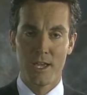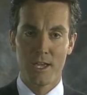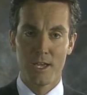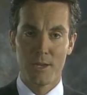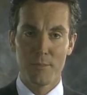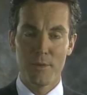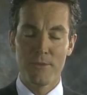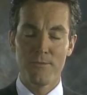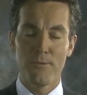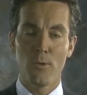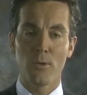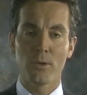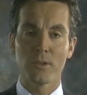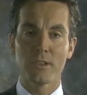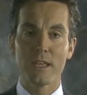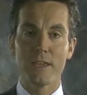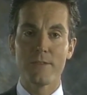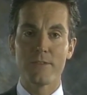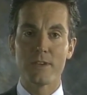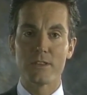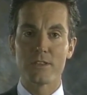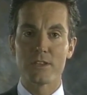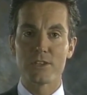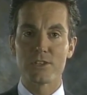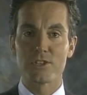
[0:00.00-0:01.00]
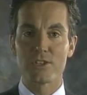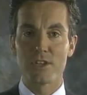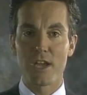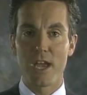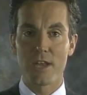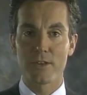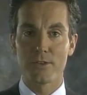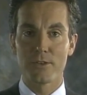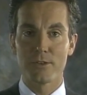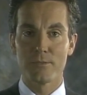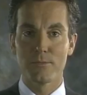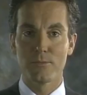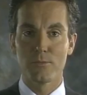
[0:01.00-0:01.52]
Before leaving this
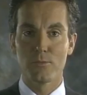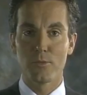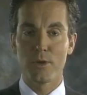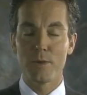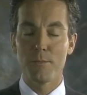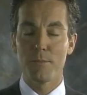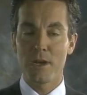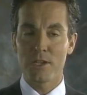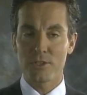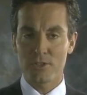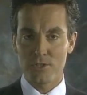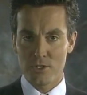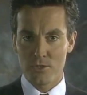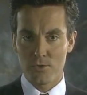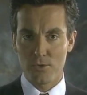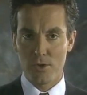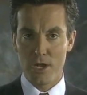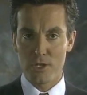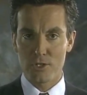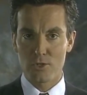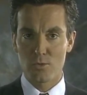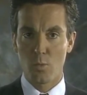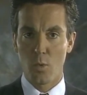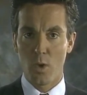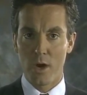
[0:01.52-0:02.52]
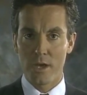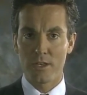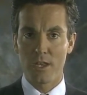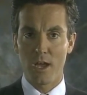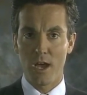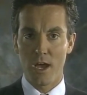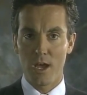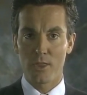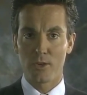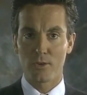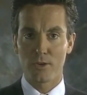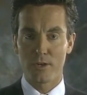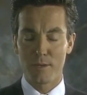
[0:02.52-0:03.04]
standard, we must address one
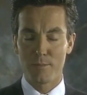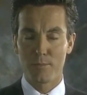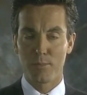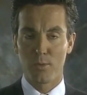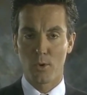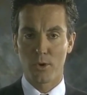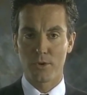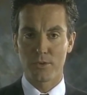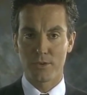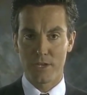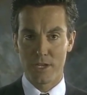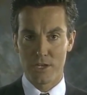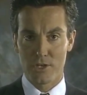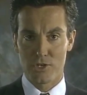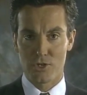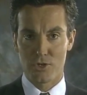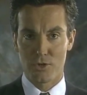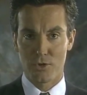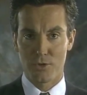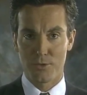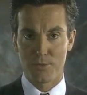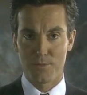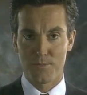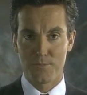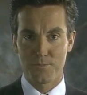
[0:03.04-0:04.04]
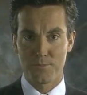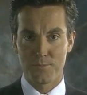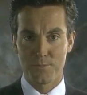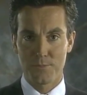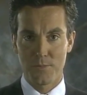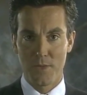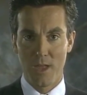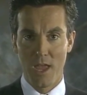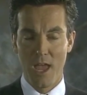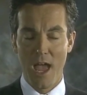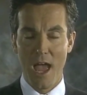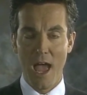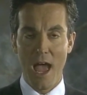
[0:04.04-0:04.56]
other important issue.
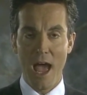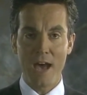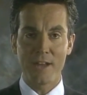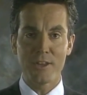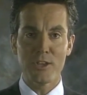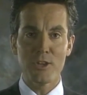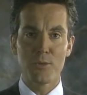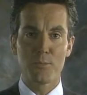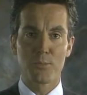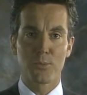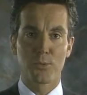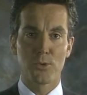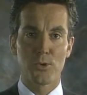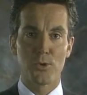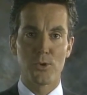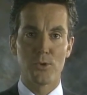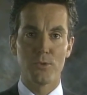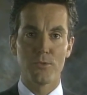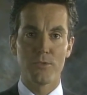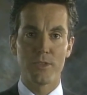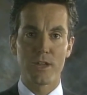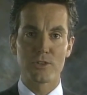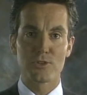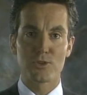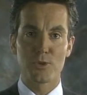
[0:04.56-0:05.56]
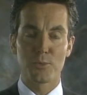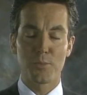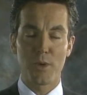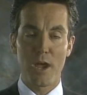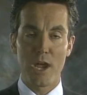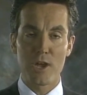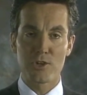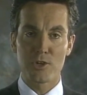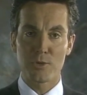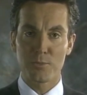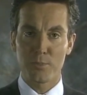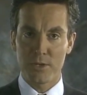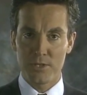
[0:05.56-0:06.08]
How do you prove that your
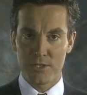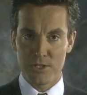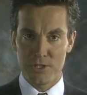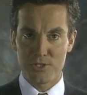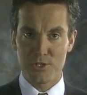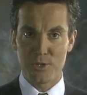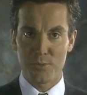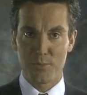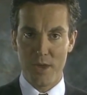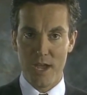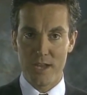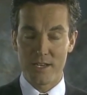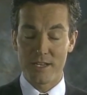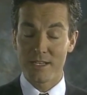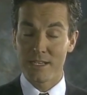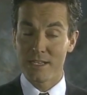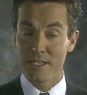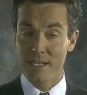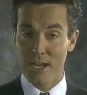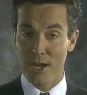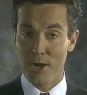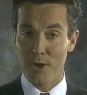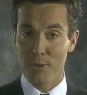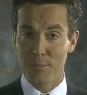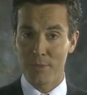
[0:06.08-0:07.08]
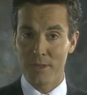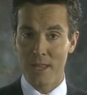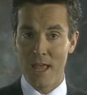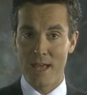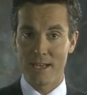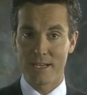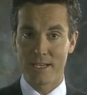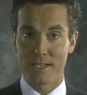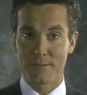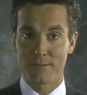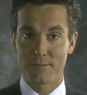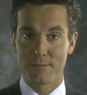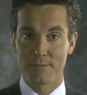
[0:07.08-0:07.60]
patient participated in care
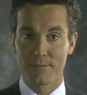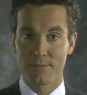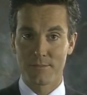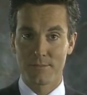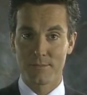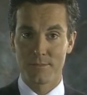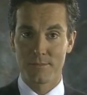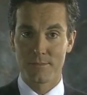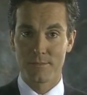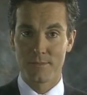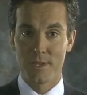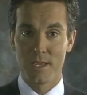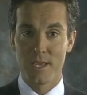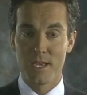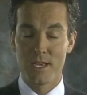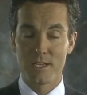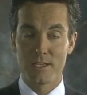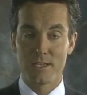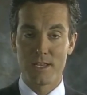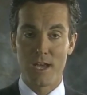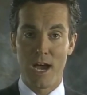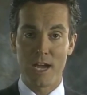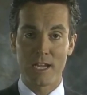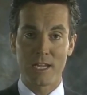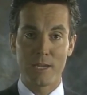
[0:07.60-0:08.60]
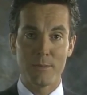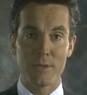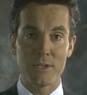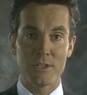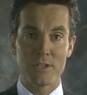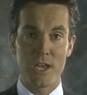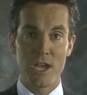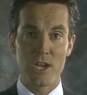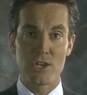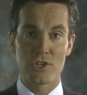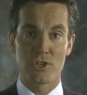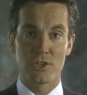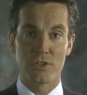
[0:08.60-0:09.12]
planning?
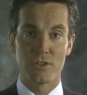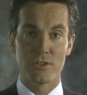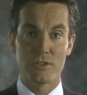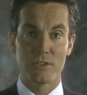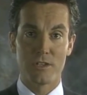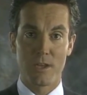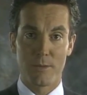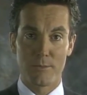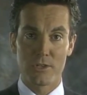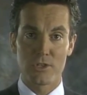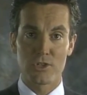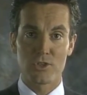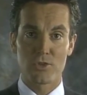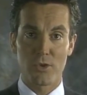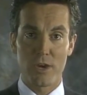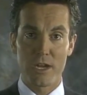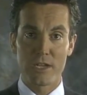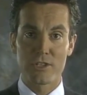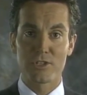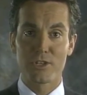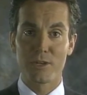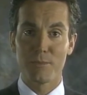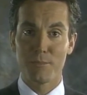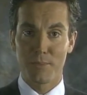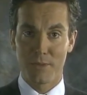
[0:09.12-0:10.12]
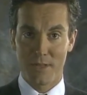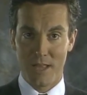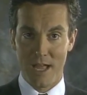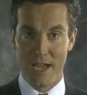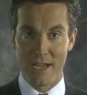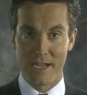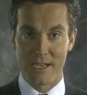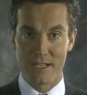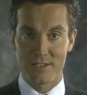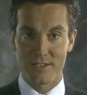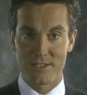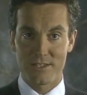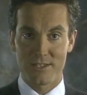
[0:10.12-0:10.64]
Documentation demonstrates
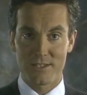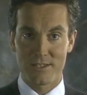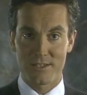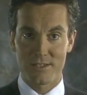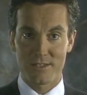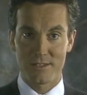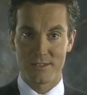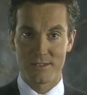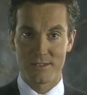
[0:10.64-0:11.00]
compliance.